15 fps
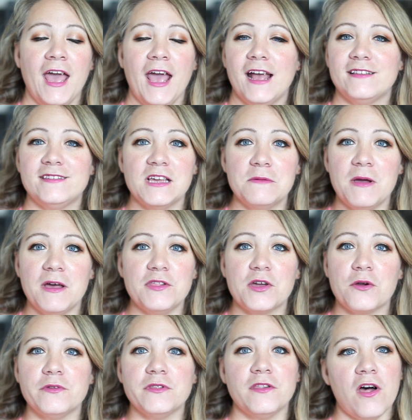And somehow they
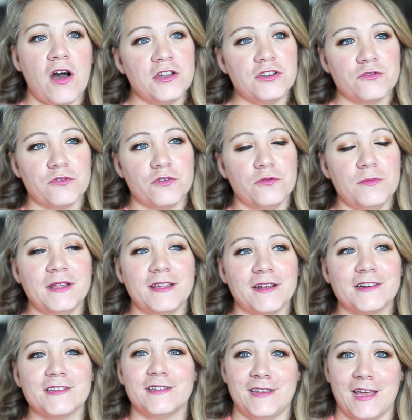go in the laundry room and
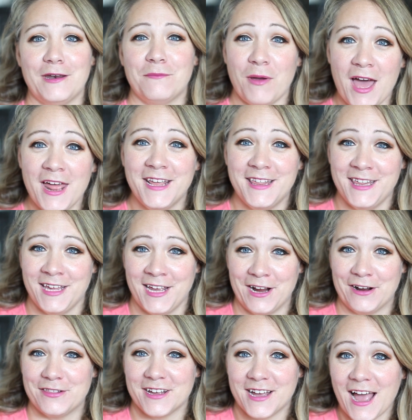there's a dead body
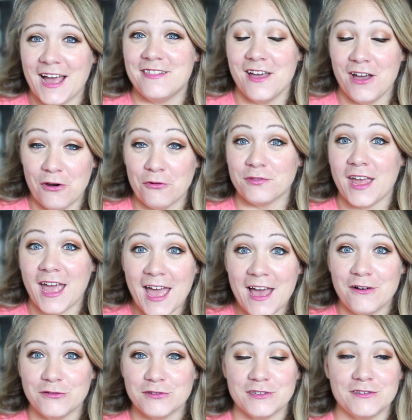here, the guy that owned the
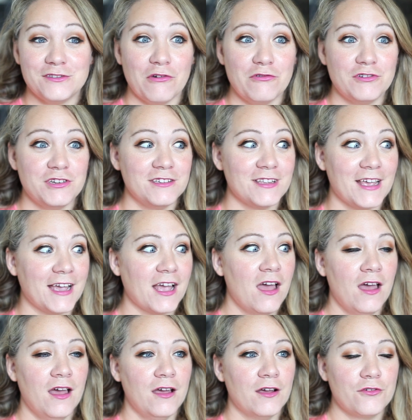house. And so she's like,
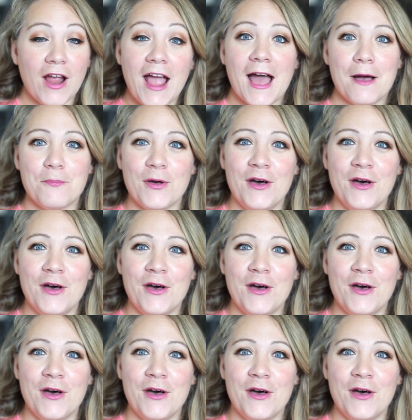crap.